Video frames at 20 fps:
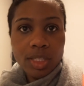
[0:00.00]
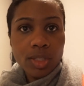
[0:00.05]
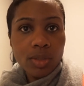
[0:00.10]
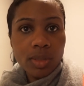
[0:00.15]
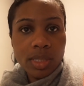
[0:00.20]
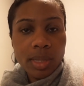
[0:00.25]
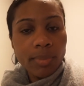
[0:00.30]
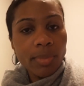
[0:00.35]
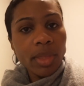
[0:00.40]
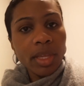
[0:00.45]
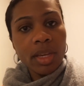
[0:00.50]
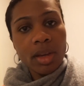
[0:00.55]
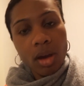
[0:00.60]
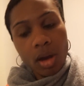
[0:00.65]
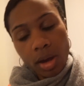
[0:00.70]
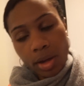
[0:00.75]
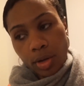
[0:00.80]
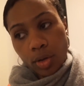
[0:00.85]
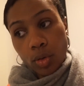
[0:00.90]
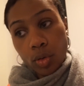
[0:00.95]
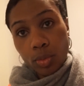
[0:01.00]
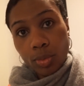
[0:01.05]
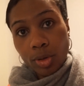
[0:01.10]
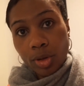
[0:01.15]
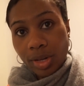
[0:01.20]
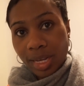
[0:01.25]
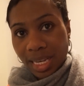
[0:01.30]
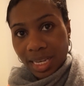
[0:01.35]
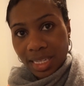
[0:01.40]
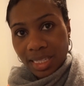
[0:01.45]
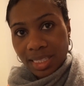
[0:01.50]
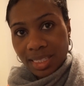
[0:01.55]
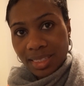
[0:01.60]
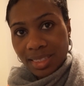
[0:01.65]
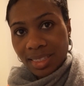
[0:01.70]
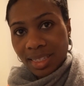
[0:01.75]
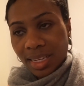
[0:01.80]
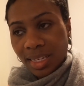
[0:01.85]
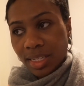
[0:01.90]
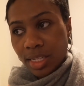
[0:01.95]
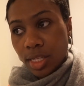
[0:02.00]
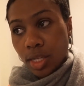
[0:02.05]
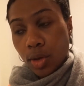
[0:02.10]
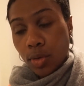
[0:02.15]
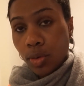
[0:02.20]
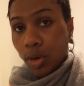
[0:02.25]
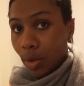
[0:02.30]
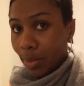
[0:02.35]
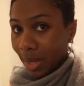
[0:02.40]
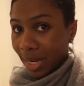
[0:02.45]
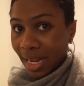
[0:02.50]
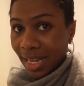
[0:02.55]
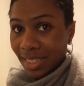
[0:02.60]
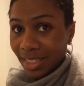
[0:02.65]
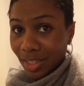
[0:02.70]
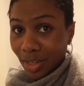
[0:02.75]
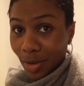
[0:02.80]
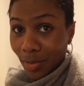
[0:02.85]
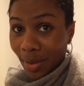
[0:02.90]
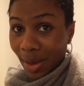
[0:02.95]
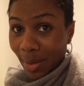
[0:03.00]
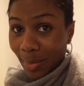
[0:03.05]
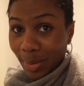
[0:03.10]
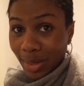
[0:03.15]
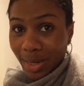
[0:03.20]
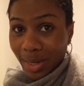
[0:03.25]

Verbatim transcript: do something on Uber Eats so nobody has to go out